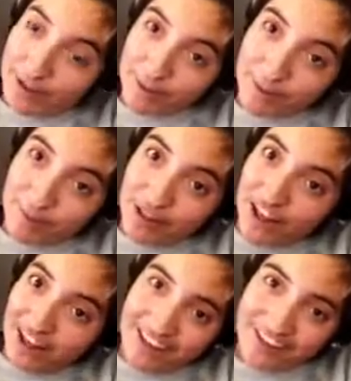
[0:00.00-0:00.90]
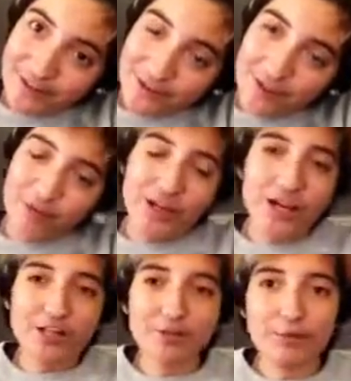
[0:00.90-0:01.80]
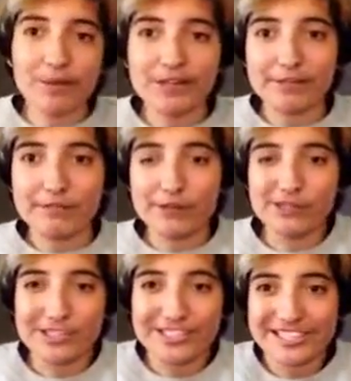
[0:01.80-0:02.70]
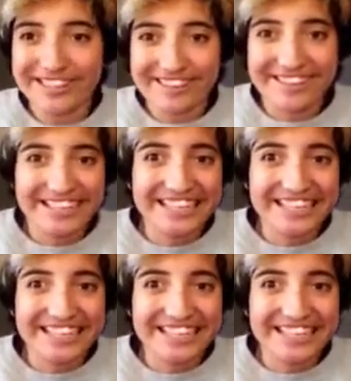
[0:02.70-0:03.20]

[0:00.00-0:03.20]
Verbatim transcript: turned into blonde. Who knows what color will be in the future. So,